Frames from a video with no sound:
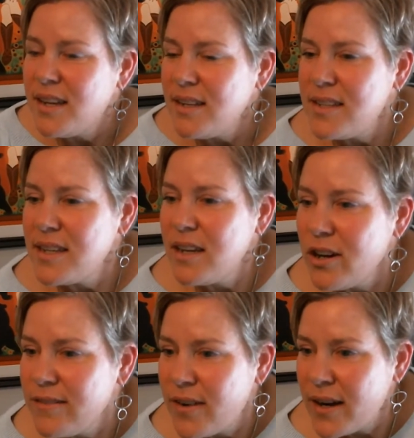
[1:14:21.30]
Did
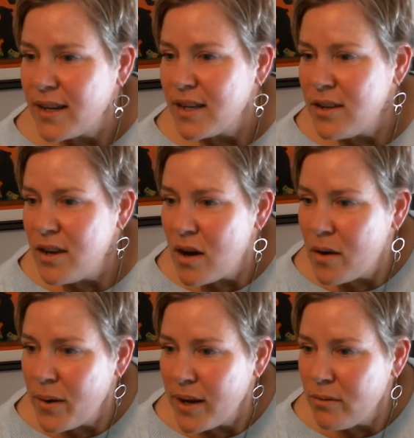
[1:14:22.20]
Kurt Vonnegut
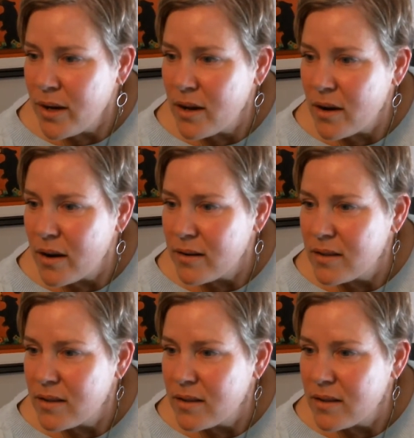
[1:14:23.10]
know and regard